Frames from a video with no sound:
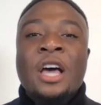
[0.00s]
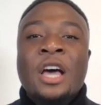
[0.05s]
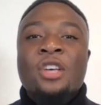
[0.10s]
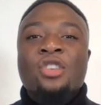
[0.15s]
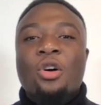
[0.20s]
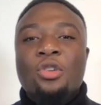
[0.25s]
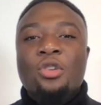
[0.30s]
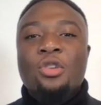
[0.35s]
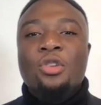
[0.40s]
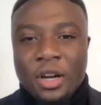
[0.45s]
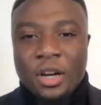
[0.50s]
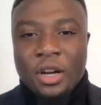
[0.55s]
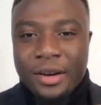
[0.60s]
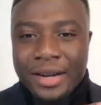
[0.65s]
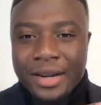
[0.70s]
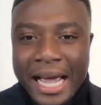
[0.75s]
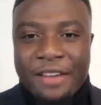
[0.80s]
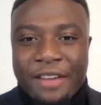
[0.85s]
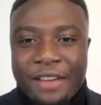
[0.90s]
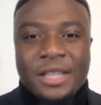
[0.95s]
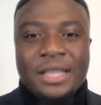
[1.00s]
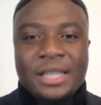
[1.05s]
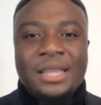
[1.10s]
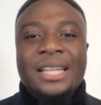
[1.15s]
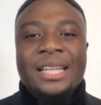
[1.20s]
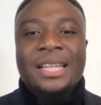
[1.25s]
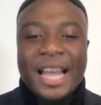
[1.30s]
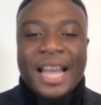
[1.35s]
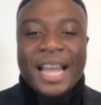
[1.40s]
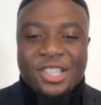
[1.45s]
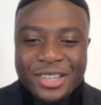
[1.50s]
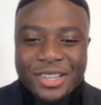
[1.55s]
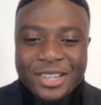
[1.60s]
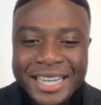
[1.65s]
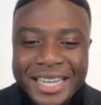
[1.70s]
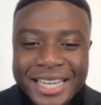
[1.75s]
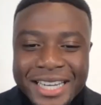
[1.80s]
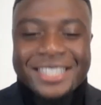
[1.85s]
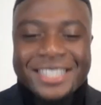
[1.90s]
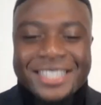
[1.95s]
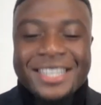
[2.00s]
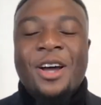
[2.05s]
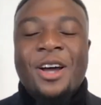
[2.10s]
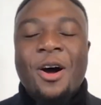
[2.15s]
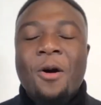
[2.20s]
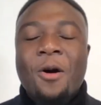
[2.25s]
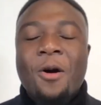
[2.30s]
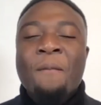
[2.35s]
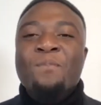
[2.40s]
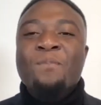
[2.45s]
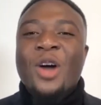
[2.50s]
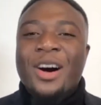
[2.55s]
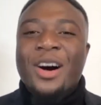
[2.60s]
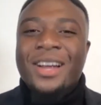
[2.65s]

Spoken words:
So you learned everything that you needed to know